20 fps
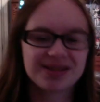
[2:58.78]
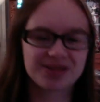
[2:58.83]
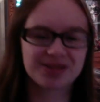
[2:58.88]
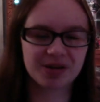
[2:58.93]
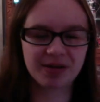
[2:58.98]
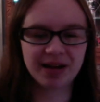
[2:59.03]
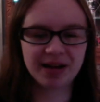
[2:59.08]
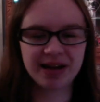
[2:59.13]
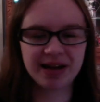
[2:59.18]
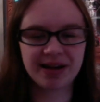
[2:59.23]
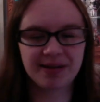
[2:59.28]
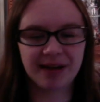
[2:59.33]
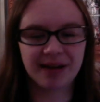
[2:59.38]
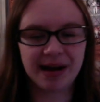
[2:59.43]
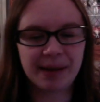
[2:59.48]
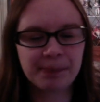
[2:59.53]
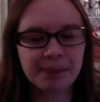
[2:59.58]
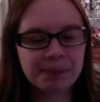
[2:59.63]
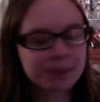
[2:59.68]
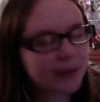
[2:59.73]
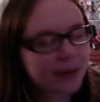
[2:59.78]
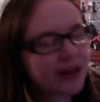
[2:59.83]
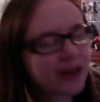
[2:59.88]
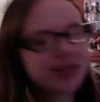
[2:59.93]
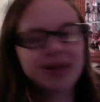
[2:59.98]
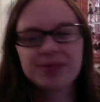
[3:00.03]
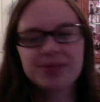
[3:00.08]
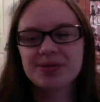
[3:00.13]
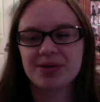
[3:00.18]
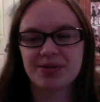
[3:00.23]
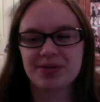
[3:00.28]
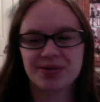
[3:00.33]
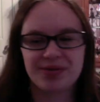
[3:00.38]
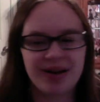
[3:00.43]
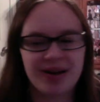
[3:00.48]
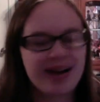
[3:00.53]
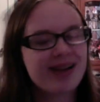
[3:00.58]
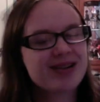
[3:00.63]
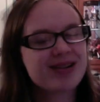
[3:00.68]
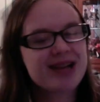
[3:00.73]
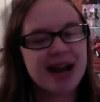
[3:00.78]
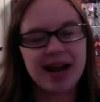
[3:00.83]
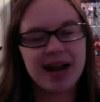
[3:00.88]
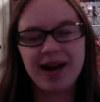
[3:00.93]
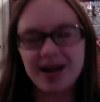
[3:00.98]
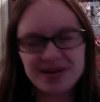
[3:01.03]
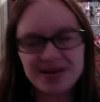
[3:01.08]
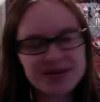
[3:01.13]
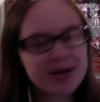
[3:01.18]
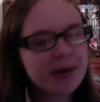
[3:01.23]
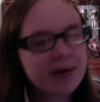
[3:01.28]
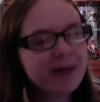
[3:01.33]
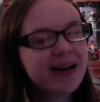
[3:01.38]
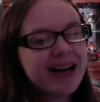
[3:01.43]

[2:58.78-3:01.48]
so anyway, this episode was very entertaining. Also,